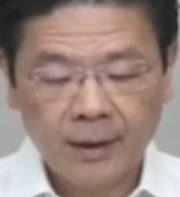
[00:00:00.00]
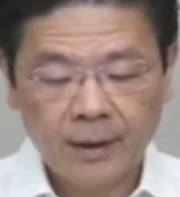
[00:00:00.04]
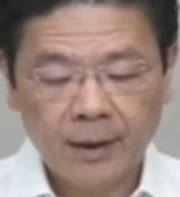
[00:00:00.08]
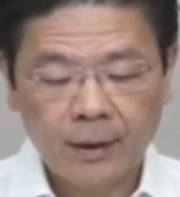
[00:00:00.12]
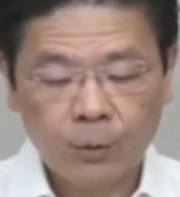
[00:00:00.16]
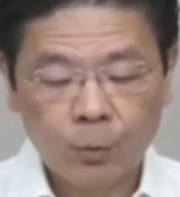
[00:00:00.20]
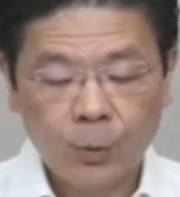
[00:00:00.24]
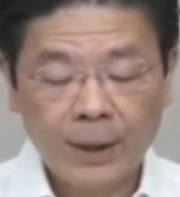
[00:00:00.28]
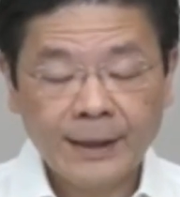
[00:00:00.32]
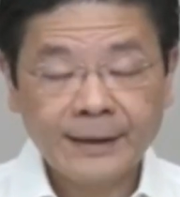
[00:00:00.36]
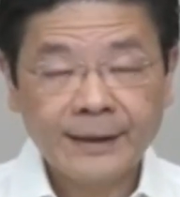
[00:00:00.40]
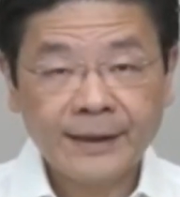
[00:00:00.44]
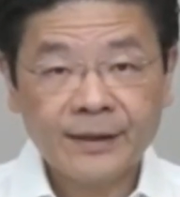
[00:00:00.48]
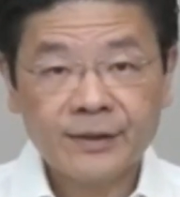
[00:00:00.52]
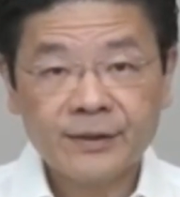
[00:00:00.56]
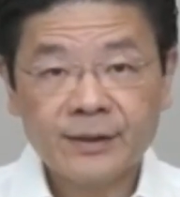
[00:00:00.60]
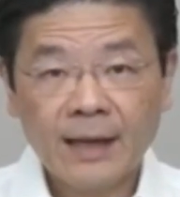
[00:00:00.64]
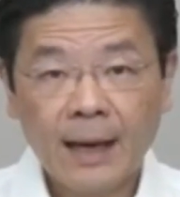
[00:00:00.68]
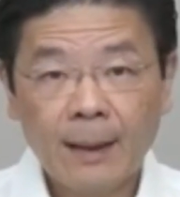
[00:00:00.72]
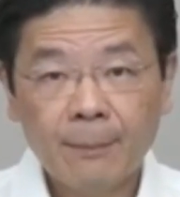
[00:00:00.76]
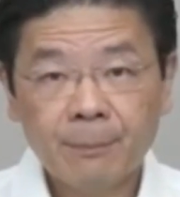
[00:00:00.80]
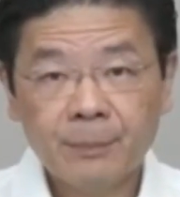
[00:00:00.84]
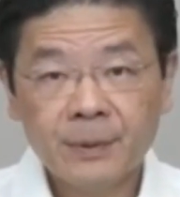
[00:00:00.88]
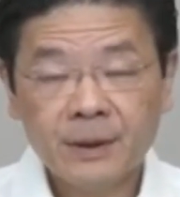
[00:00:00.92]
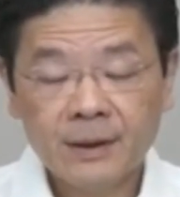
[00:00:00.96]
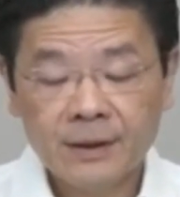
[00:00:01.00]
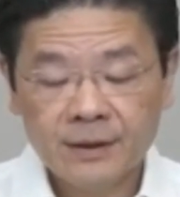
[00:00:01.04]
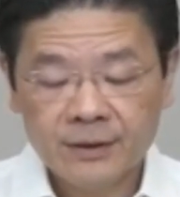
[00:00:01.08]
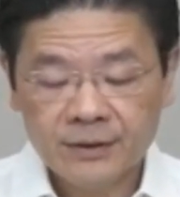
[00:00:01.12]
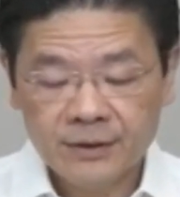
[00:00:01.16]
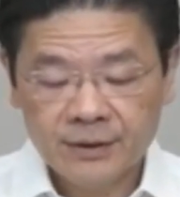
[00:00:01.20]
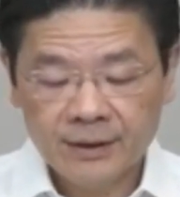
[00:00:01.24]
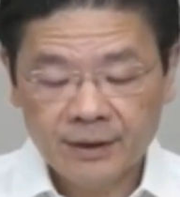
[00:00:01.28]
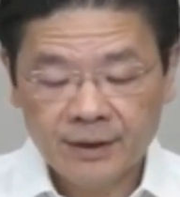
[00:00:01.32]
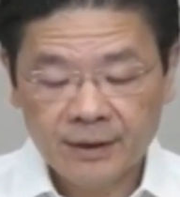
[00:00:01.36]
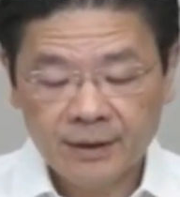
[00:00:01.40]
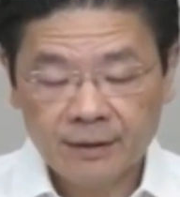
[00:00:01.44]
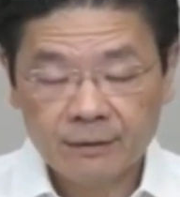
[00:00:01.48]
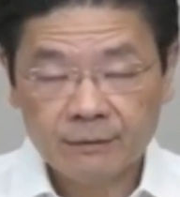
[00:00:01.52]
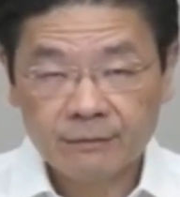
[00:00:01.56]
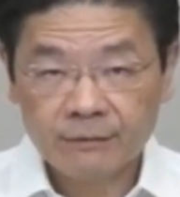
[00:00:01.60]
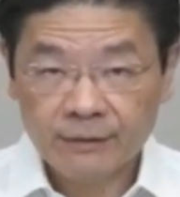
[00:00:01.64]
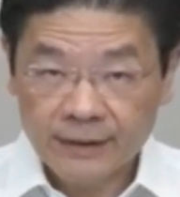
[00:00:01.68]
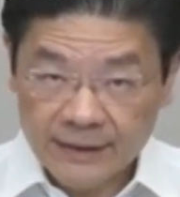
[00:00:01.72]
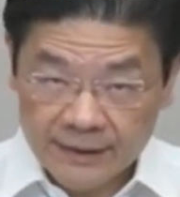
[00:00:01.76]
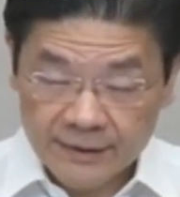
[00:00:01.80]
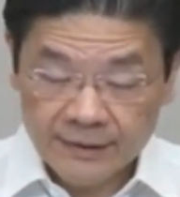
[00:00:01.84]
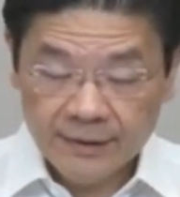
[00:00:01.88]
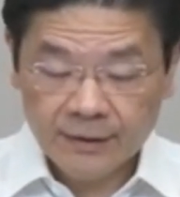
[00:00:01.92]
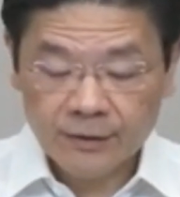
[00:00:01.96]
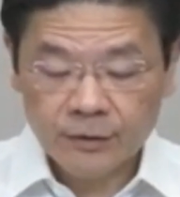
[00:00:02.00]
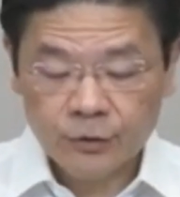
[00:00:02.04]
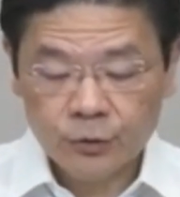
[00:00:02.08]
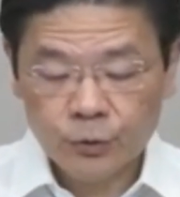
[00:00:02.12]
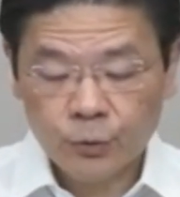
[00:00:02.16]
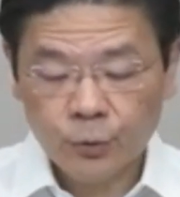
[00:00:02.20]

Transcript: One example is a recent